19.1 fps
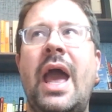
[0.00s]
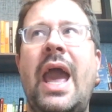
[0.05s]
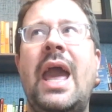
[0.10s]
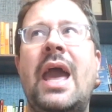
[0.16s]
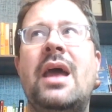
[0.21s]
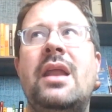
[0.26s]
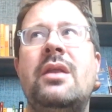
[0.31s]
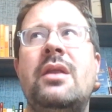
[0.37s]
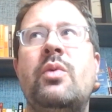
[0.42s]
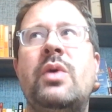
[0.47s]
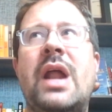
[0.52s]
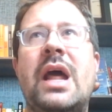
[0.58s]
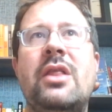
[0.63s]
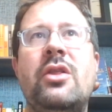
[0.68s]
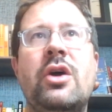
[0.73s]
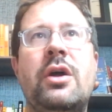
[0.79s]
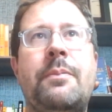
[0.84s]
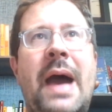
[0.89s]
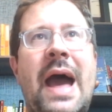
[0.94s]
And when I
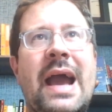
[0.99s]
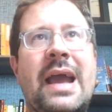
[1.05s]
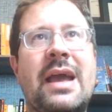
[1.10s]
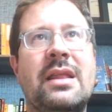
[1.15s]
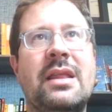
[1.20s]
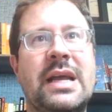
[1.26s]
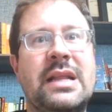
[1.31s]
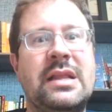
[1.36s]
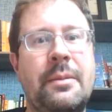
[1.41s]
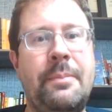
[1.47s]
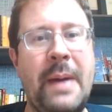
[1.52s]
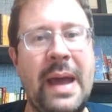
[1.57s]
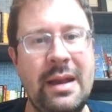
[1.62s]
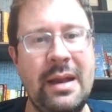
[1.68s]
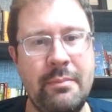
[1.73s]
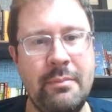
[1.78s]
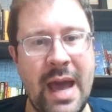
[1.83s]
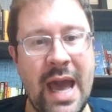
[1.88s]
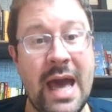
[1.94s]
look back at the
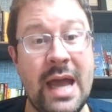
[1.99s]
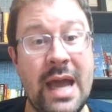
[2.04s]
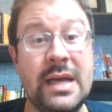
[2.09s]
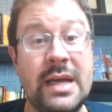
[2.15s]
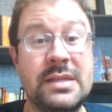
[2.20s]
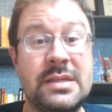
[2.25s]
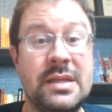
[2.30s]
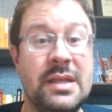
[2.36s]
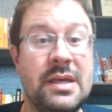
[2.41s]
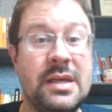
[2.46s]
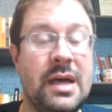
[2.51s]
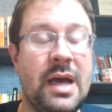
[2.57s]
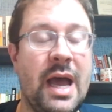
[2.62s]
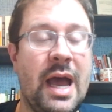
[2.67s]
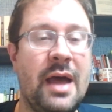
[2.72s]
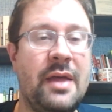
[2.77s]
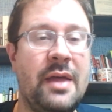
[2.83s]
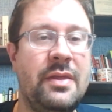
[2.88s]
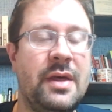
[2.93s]
Peyton Mannings and
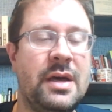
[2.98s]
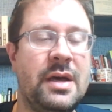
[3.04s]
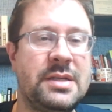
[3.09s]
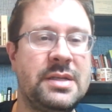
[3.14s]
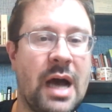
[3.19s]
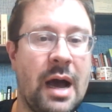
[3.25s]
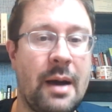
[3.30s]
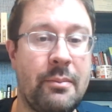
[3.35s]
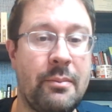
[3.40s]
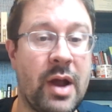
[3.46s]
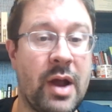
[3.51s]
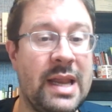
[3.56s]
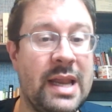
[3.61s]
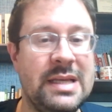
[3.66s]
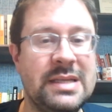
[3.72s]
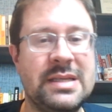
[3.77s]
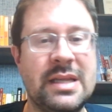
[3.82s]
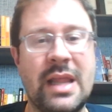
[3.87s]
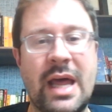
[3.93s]
the Tom
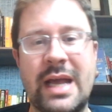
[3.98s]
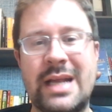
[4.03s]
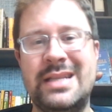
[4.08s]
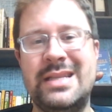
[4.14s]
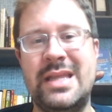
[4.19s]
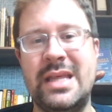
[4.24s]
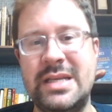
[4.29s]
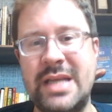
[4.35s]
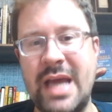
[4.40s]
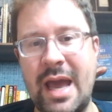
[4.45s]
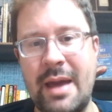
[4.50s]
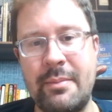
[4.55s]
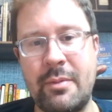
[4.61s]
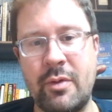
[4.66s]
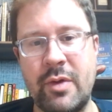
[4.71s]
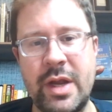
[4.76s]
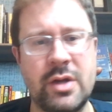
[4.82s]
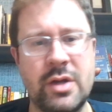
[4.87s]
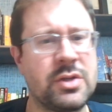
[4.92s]
Brady's and the Dan
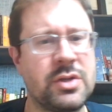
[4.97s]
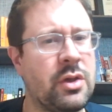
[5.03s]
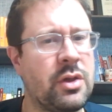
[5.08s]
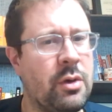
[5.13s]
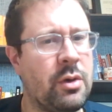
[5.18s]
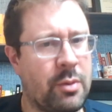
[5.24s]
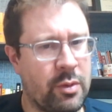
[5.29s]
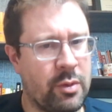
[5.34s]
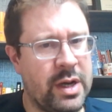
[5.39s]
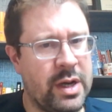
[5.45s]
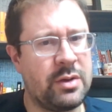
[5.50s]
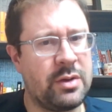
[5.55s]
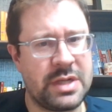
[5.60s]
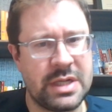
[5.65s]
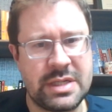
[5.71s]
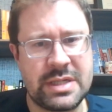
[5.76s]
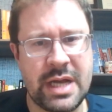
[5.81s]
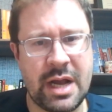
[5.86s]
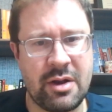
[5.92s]
Marinos, although Marino
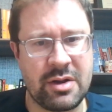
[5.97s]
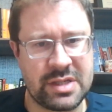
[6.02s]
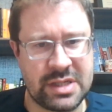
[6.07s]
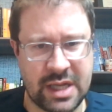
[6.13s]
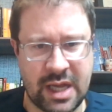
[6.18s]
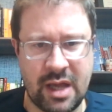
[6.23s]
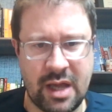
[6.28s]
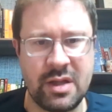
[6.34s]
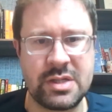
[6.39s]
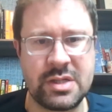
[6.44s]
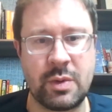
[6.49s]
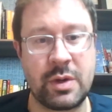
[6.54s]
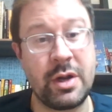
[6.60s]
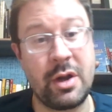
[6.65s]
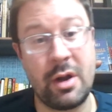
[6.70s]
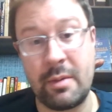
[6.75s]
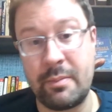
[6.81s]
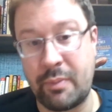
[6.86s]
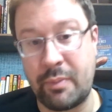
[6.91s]
did tear his Achilles one
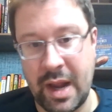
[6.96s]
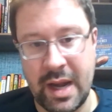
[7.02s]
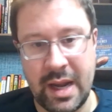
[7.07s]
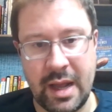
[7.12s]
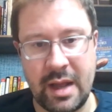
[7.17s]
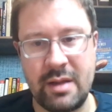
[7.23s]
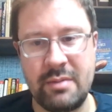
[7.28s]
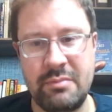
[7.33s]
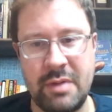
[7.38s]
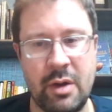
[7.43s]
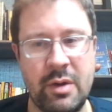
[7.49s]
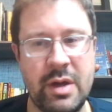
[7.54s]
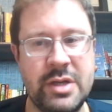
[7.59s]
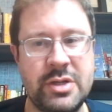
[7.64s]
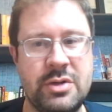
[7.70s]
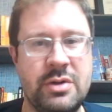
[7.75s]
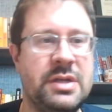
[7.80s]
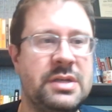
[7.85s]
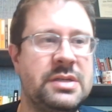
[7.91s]
year and Brady,
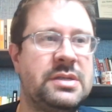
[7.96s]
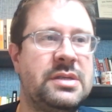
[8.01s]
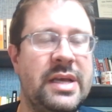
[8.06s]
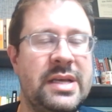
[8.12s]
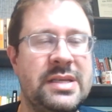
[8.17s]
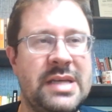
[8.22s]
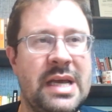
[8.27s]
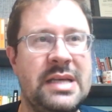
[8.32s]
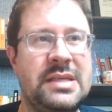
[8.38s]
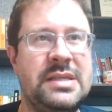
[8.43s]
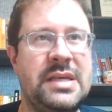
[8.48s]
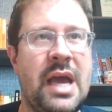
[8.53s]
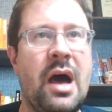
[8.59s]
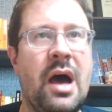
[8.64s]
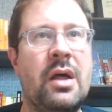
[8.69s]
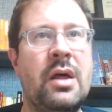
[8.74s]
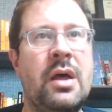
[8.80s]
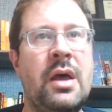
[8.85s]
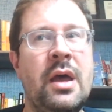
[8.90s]
injured his
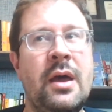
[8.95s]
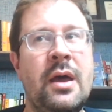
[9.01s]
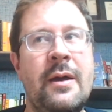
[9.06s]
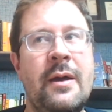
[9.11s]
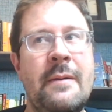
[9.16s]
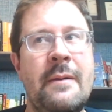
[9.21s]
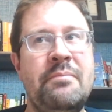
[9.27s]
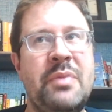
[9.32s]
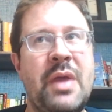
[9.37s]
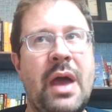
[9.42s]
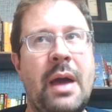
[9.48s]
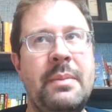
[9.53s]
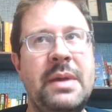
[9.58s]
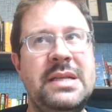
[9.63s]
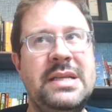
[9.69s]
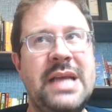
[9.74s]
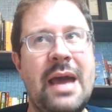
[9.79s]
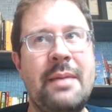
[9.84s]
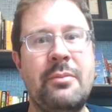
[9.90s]
ACL. I
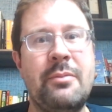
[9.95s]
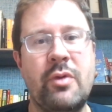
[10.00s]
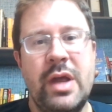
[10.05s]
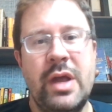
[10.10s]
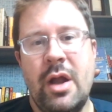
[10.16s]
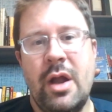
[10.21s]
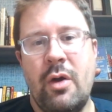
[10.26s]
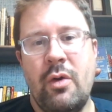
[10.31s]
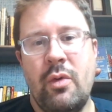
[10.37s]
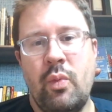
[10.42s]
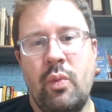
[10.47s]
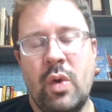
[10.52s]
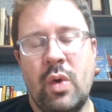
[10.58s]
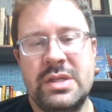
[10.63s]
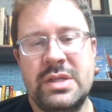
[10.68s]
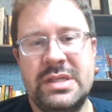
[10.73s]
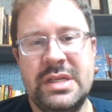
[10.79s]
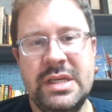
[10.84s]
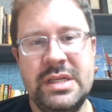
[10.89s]
mean, Dan Marino
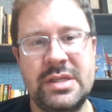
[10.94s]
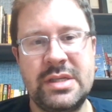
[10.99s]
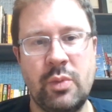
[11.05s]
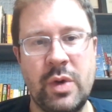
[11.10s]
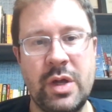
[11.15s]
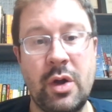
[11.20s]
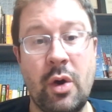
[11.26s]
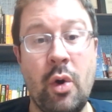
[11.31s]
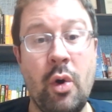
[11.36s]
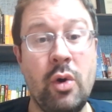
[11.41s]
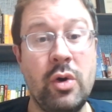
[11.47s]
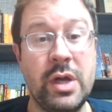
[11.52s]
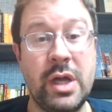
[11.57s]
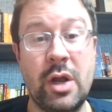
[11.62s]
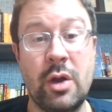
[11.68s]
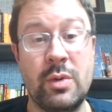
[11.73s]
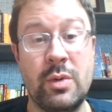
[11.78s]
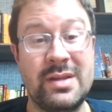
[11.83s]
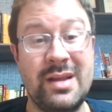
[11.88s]
one season went a whole
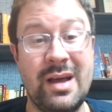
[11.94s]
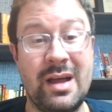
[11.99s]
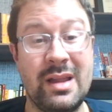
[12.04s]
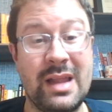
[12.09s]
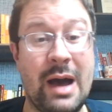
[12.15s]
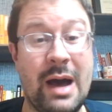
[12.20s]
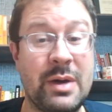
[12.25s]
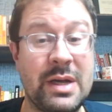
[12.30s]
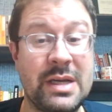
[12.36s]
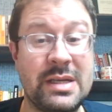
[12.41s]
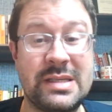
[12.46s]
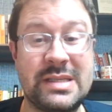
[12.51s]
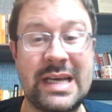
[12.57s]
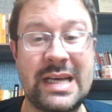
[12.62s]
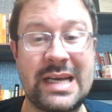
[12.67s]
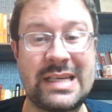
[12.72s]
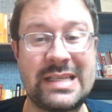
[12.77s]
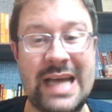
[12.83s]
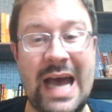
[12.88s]
year with allowing
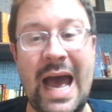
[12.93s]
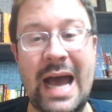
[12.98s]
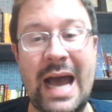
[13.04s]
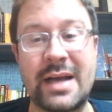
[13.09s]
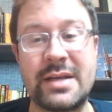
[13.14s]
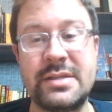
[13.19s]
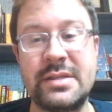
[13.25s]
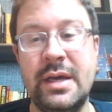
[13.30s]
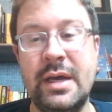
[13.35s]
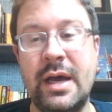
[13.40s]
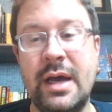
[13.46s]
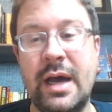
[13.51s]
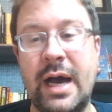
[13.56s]
6 sacks.